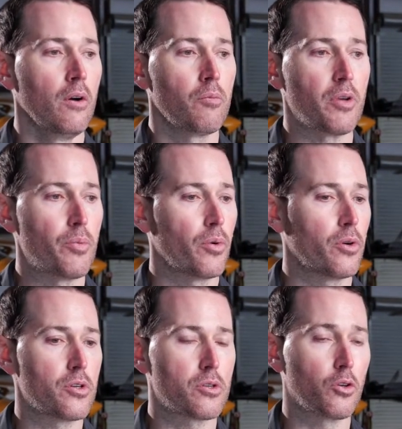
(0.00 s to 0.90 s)
People are
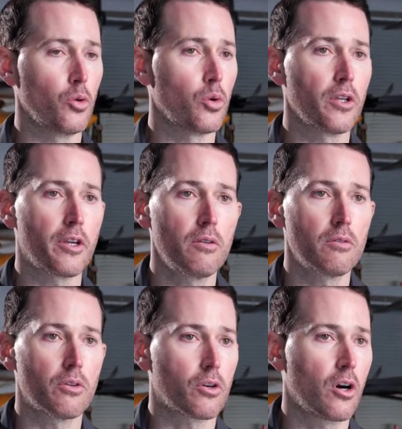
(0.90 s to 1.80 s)
just Googling,
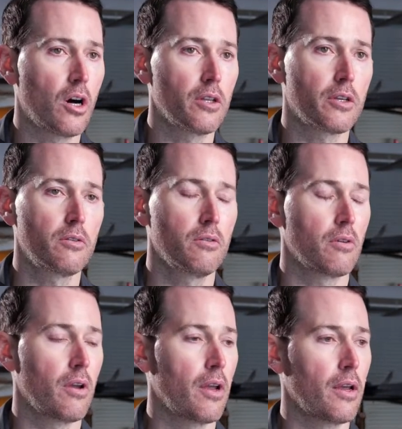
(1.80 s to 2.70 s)
they're calling,
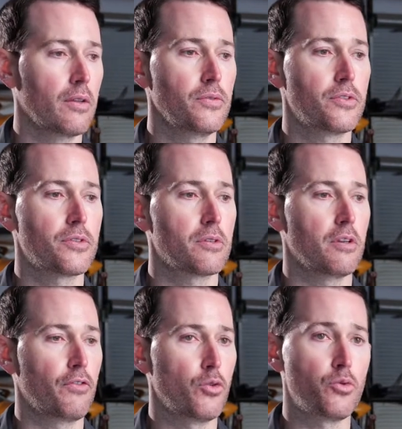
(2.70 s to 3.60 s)
and
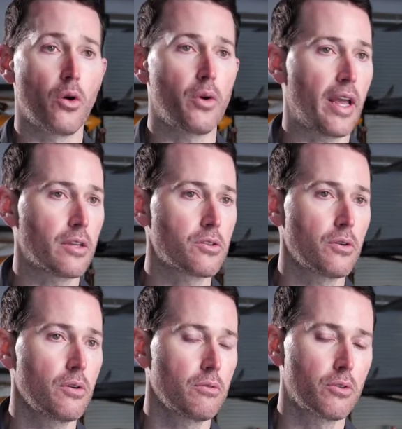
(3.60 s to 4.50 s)
if you don't
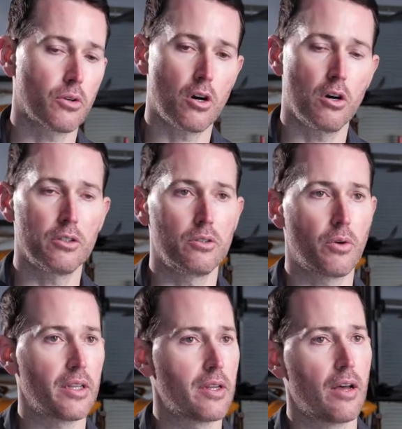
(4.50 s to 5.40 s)
answer, they're calling
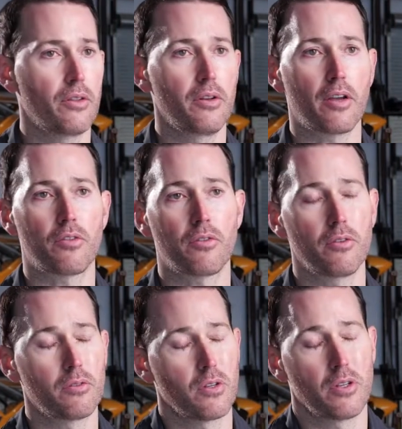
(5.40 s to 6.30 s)
right down
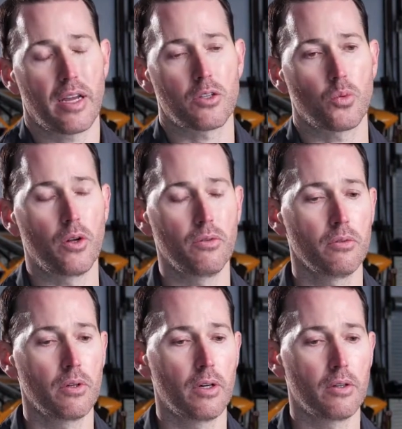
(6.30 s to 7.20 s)
to the next one.
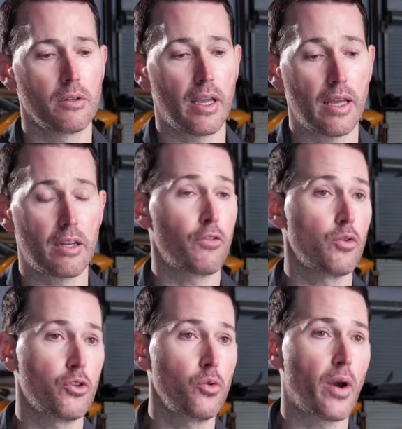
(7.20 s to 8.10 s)
And if you
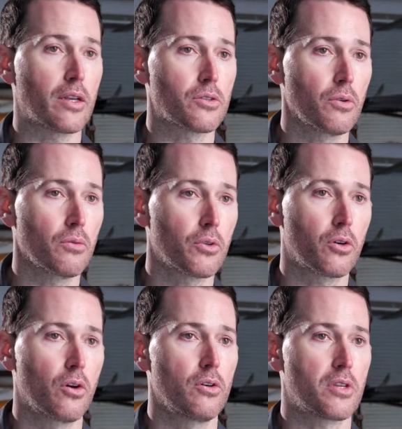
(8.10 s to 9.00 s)
do answer, the
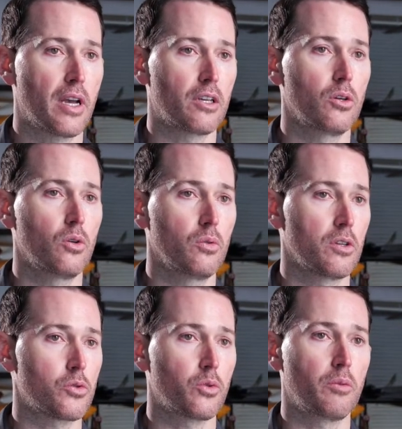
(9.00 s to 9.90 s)
call's got to go
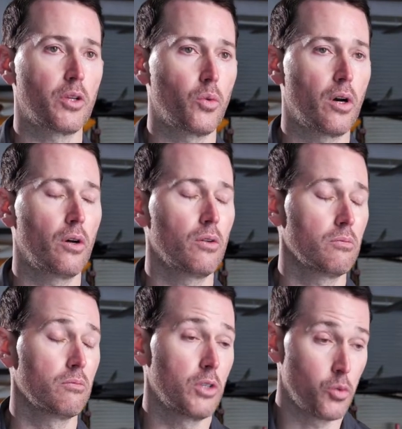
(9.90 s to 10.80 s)
extremely well
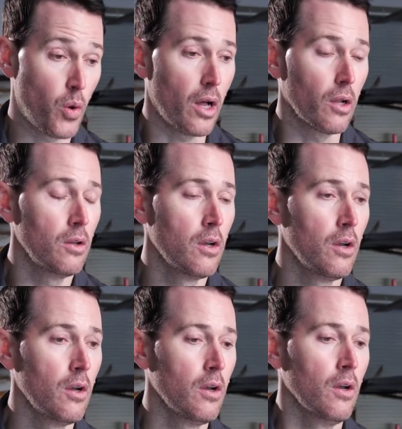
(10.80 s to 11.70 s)
as well.
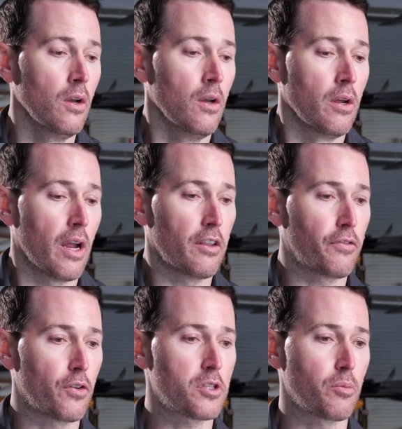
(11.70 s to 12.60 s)
And the
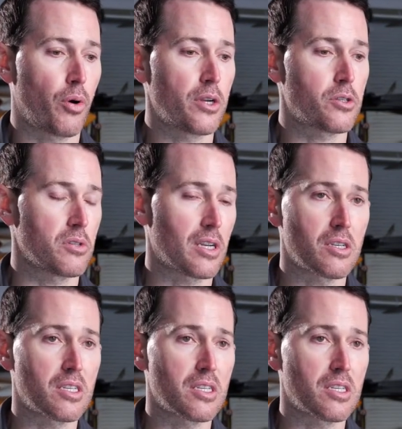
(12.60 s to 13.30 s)
first impression is actually